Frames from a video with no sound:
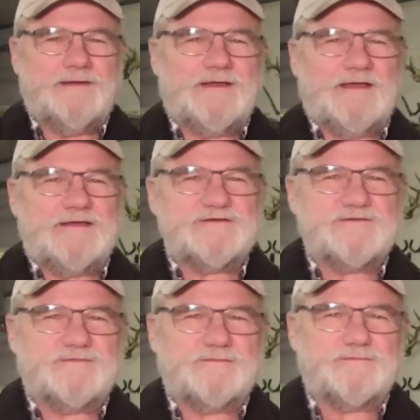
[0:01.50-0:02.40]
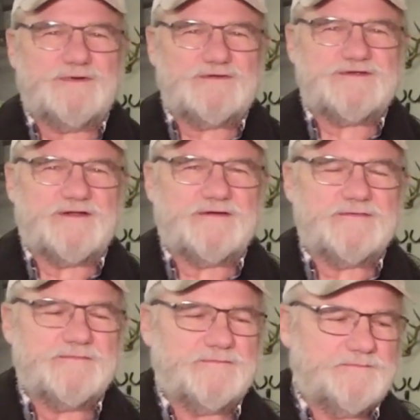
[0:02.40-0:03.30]
Hi guys, Bruce here.
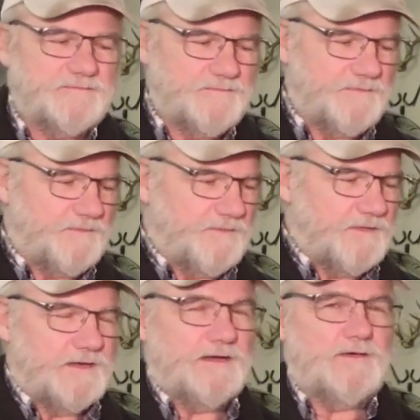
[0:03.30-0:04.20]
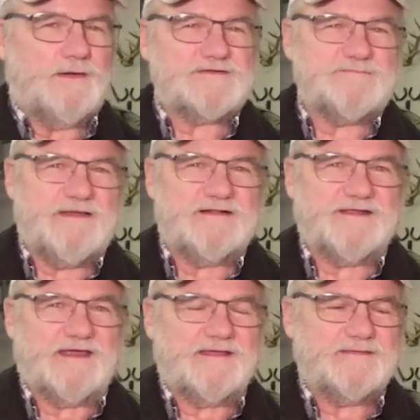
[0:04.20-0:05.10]
Well, it's mail
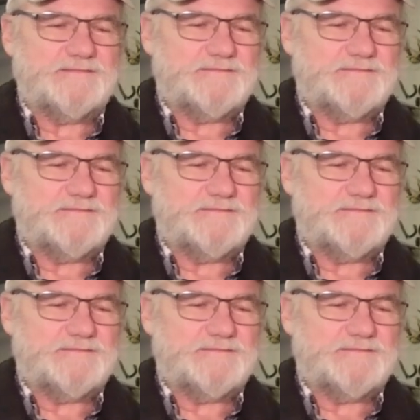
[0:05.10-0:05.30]
day.